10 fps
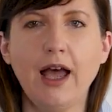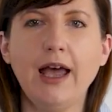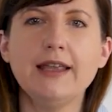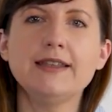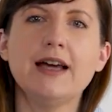
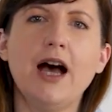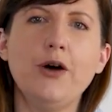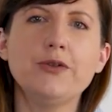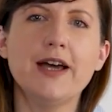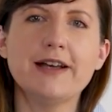And
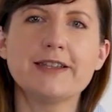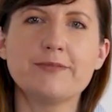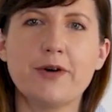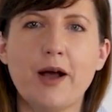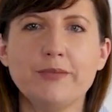how does
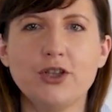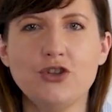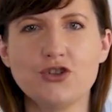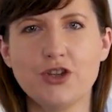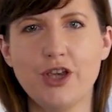prompt
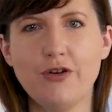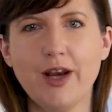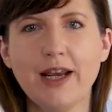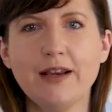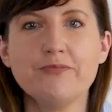
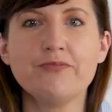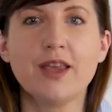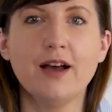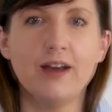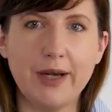engineering
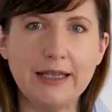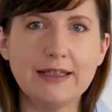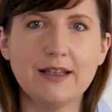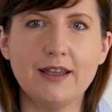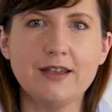
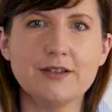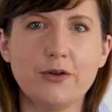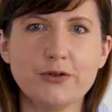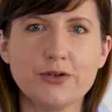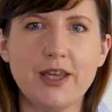bring it
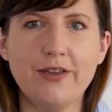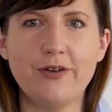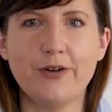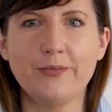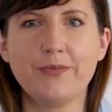all
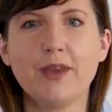together?